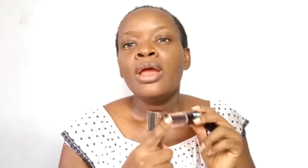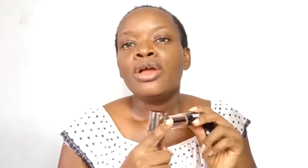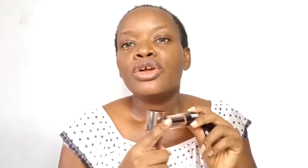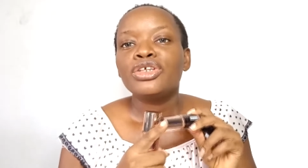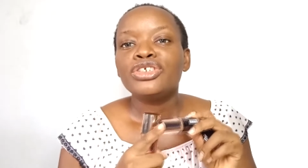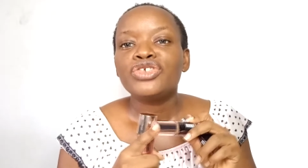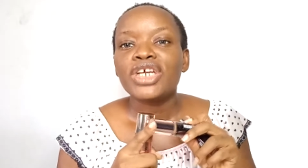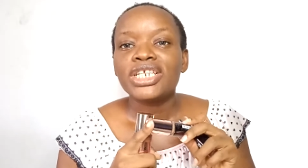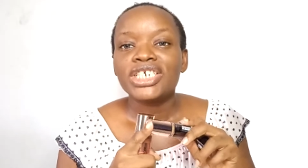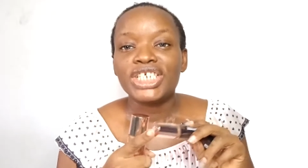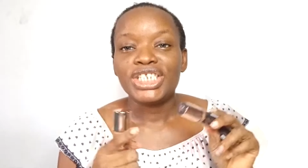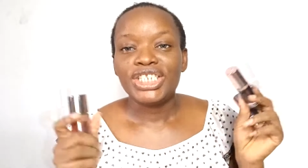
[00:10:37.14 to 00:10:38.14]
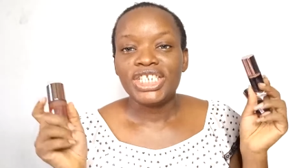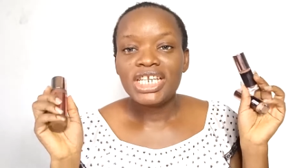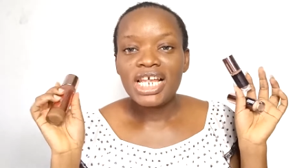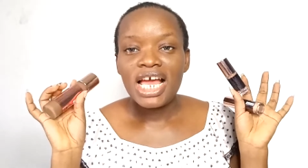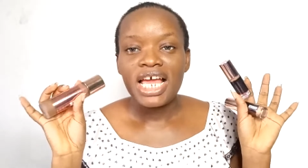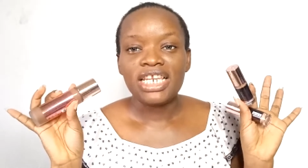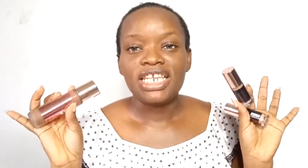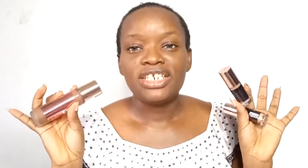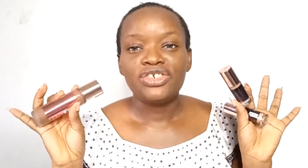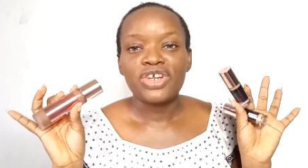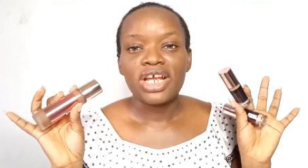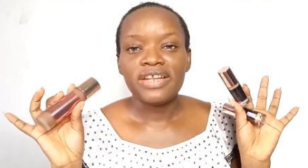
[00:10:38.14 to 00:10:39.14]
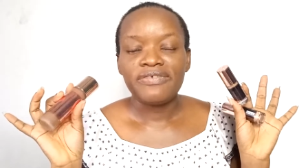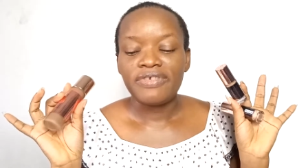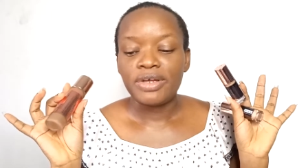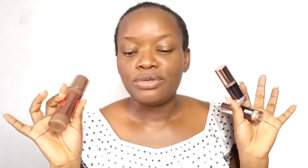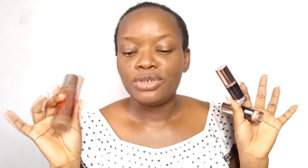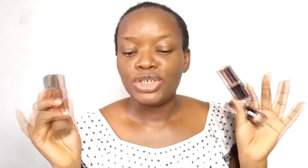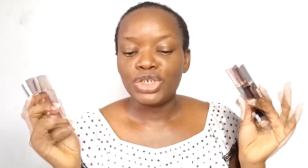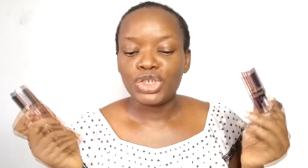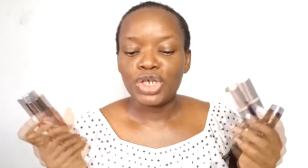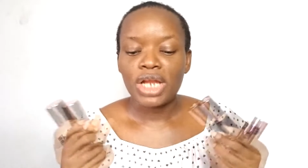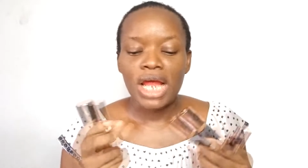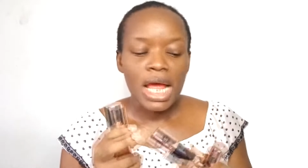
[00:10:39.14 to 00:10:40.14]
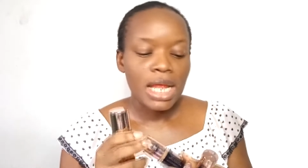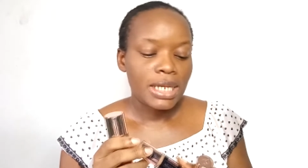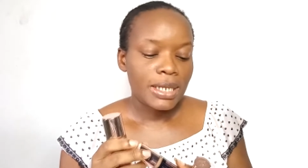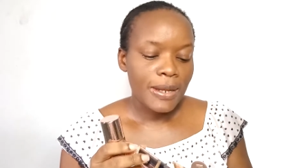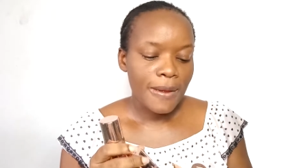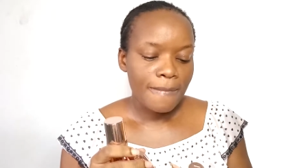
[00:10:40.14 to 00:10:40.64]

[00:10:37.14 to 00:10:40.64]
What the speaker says: gonna try the concealer and then try the foundation, and